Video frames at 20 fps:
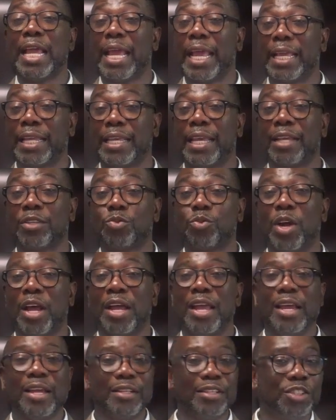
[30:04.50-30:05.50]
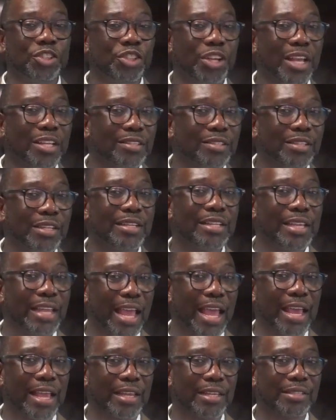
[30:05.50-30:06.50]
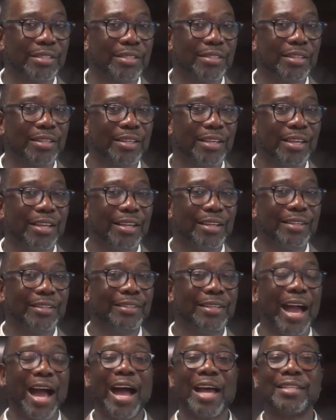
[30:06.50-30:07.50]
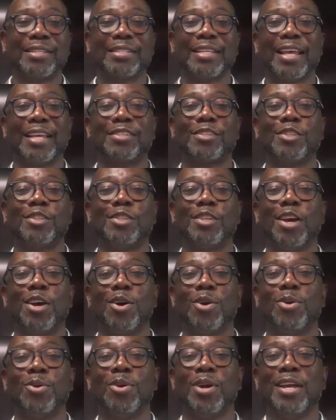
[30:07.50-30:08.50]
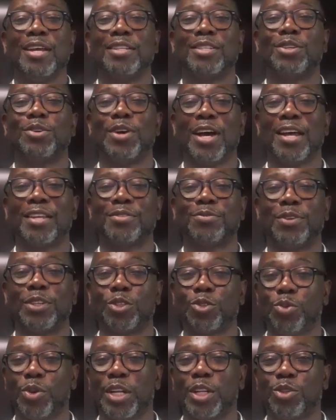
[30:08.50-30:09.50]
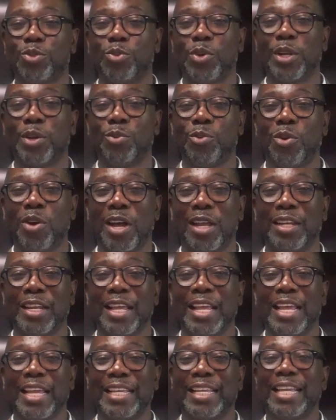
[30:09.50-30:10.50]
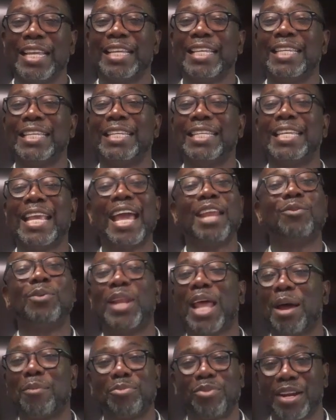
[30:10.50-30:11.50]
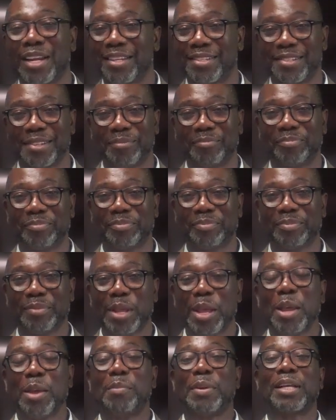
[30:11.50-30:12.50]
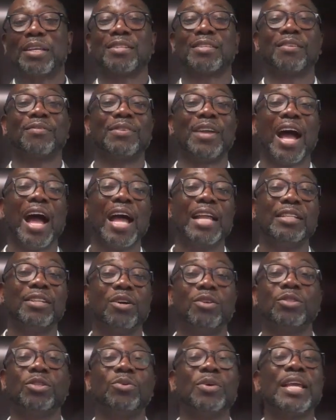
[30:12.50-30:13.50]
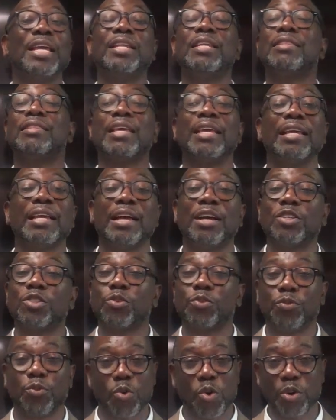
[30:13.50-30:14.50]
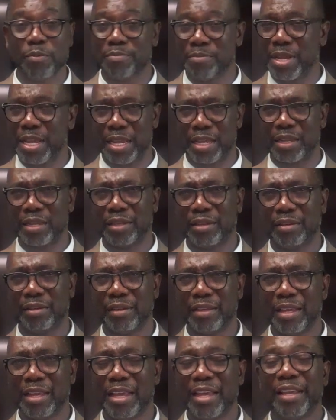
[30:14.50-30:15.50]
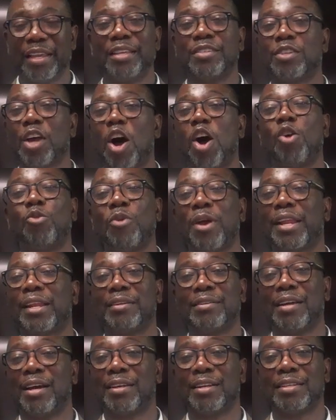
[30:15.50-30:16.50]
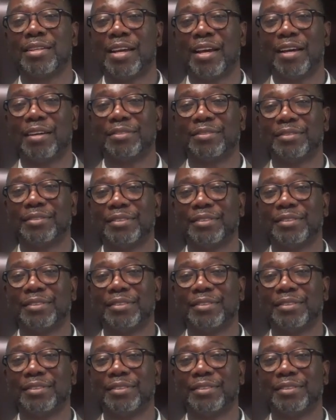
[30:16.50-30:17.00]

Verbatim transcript: And guess what? Just in case God says no to us for 2021, yet will I praise him. Because if God don't do anything else for me, he's already done enough.